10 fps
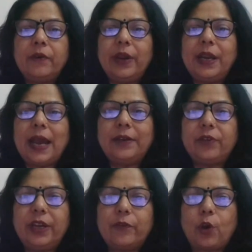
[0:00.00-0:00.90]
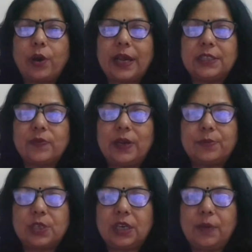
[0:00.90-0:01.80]
Red-eyed tree frog has
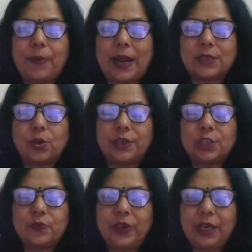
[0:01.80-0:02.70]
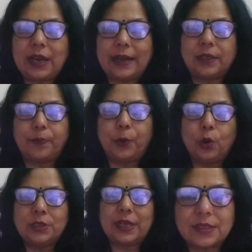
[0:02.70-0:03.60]
developed sticky pads on its feet. At the
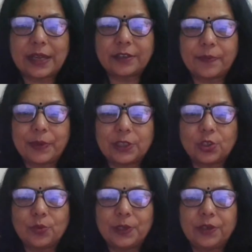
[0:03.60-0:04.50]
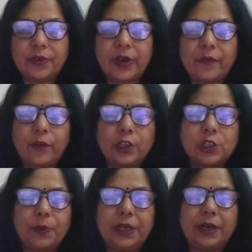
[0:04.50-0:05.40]
poles, there's like temperature, humidity, rainfall,
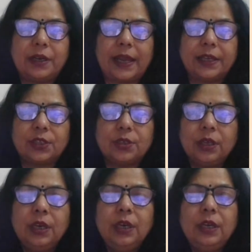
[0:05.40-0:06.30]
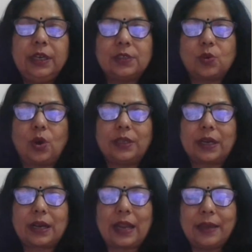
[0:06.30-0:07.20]
speed, and direction is called
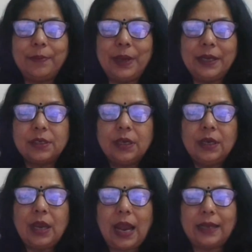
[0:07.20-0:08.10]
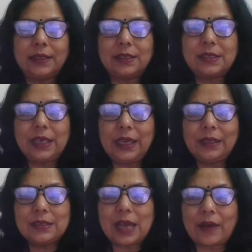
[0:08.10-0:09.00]
the climate. And
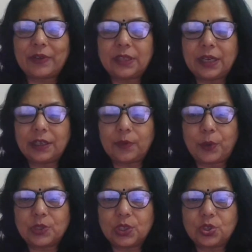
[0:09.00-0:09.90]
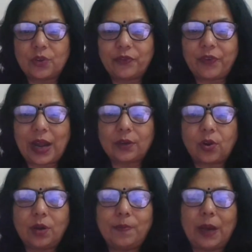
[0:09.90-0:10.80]
seals have a thick deposition of fat
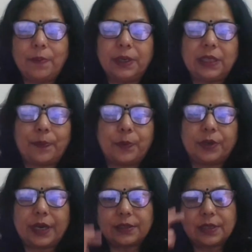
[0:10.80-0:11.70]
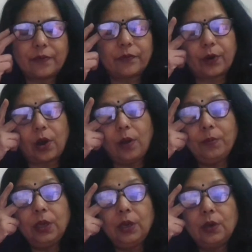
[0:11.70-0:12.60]
called blubber that protects them from
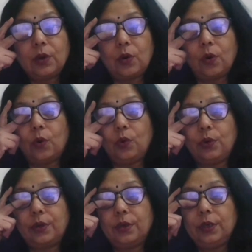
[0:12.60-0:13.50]
cold.